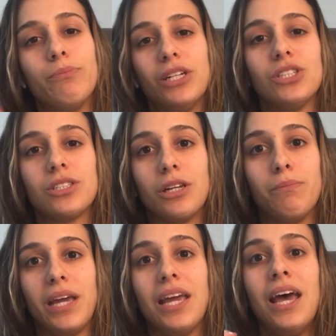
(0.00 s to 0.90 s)
your budget's going
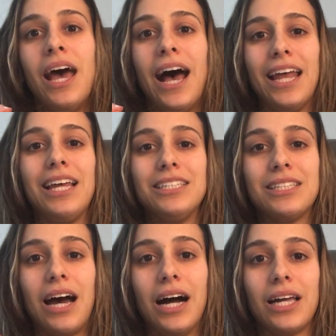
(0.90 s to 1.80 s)
to be at
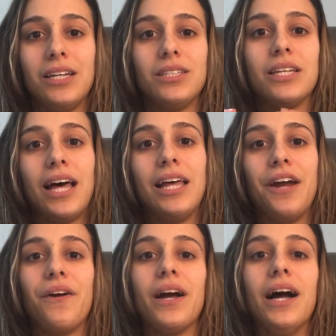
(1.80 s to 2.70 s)
least targeted to that
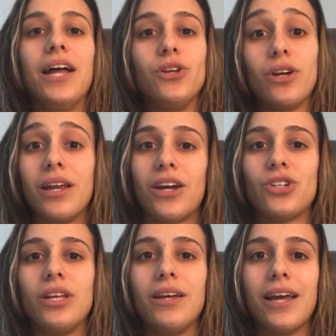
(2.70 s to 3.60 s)
area, and you can
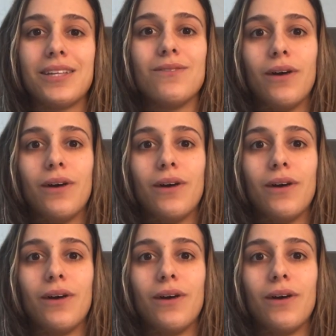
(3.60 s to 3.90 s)
actually,